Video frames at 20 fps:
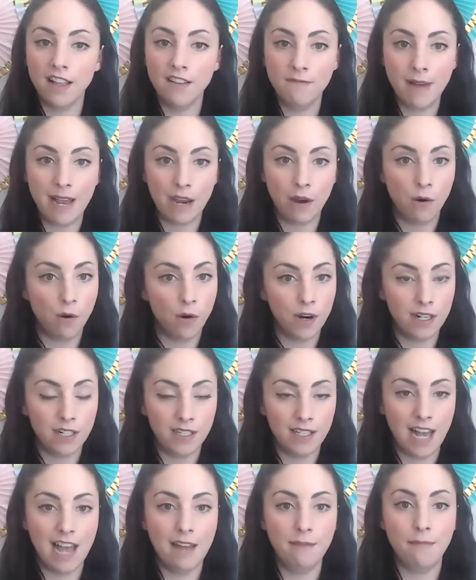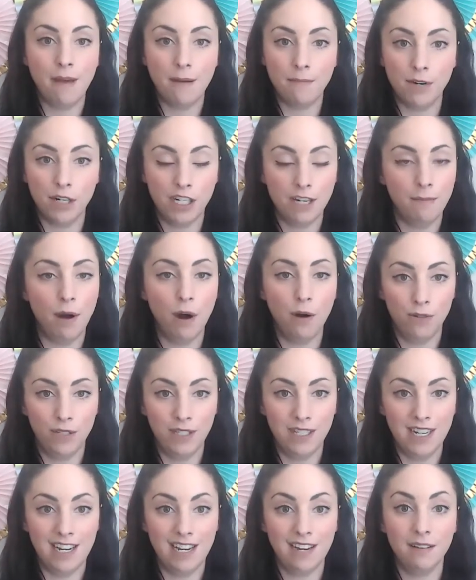my course and membership
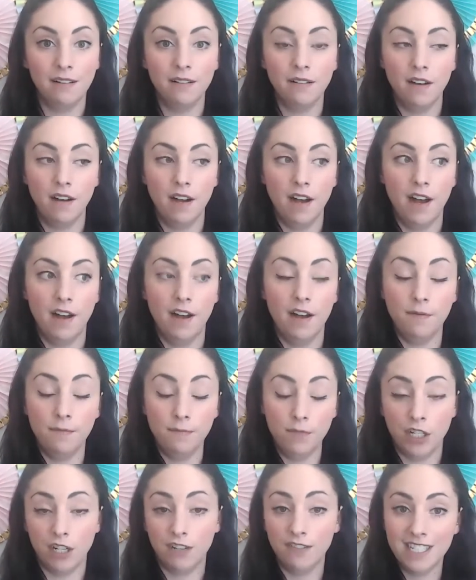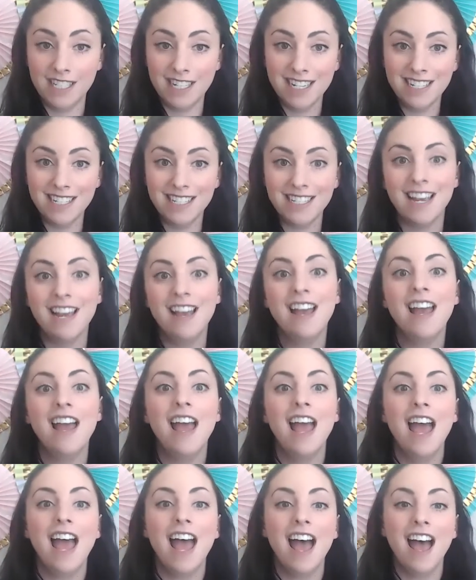hosting services.
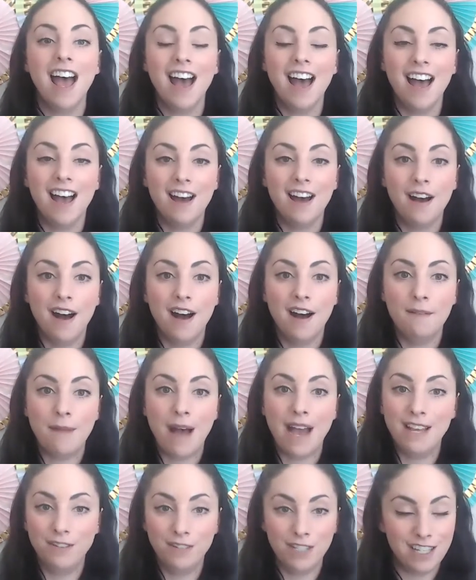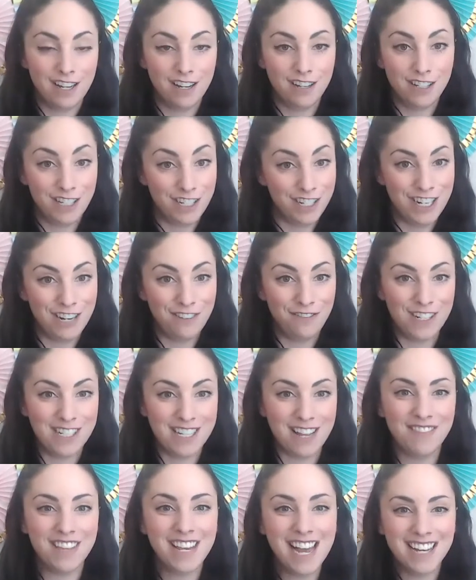I use Searchy for
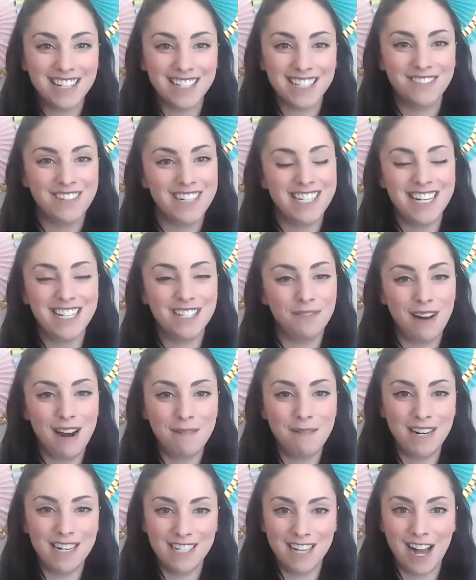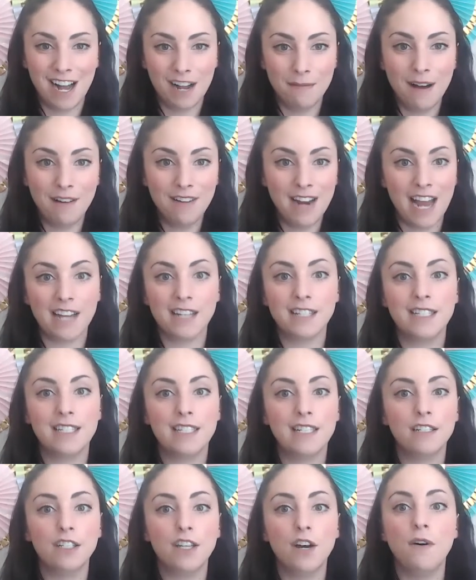something else, which is what I'm going to talk about next.
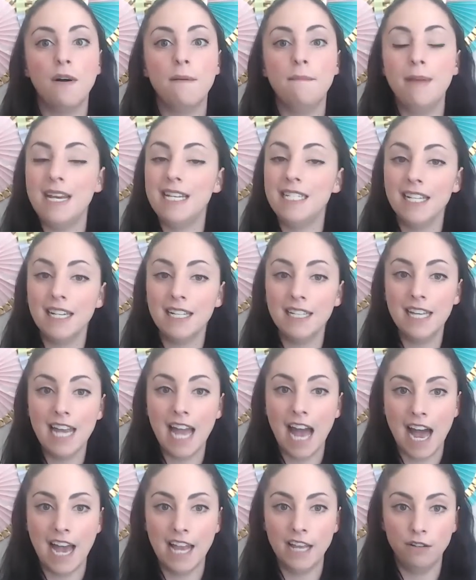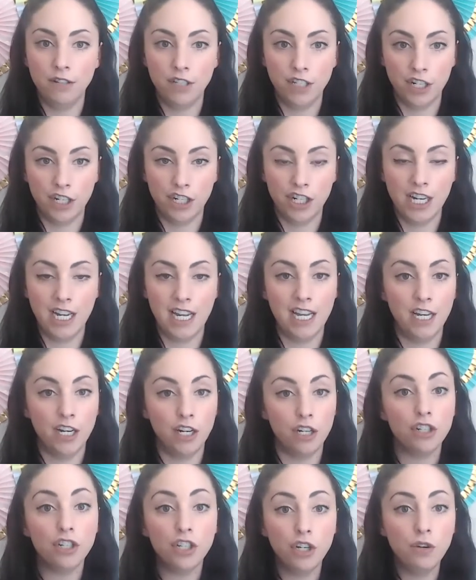So basically, I use Searchy in
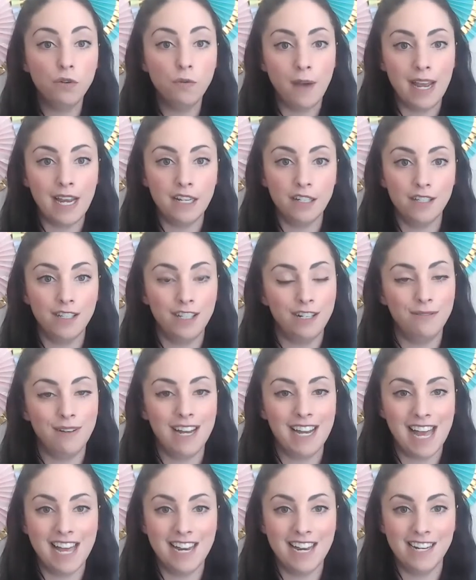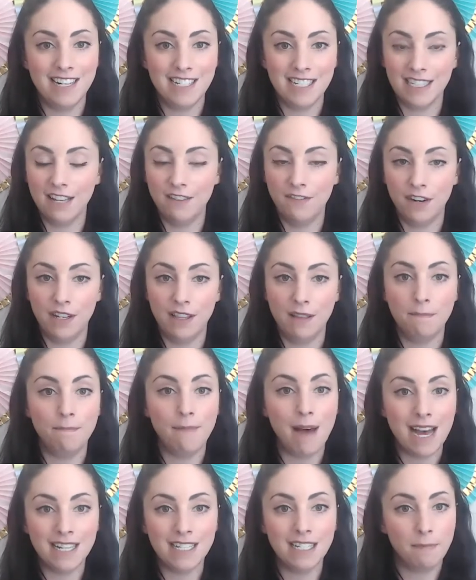two ways to, again, deliver the
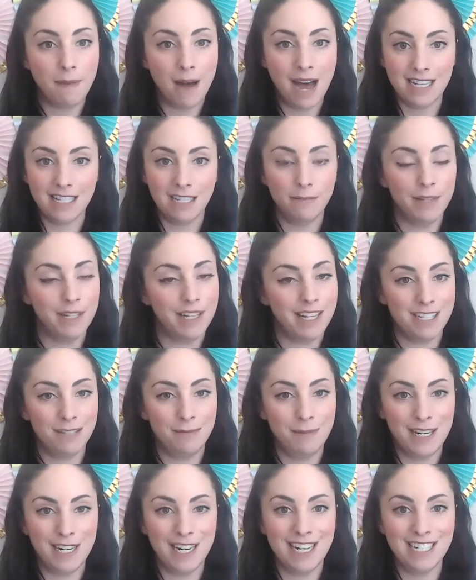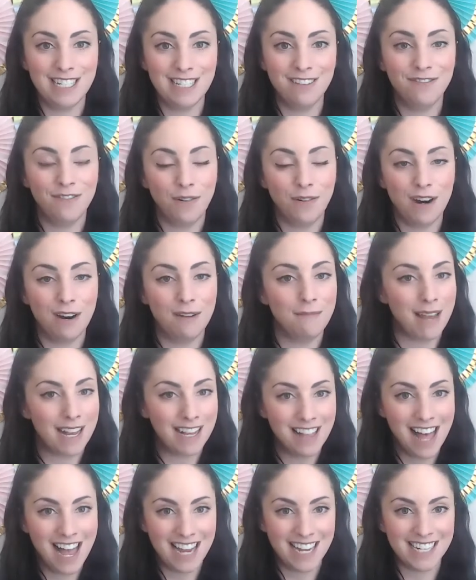best possible experience for my
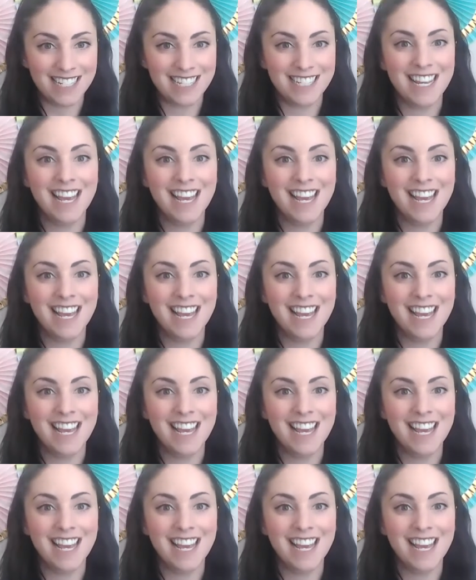clients.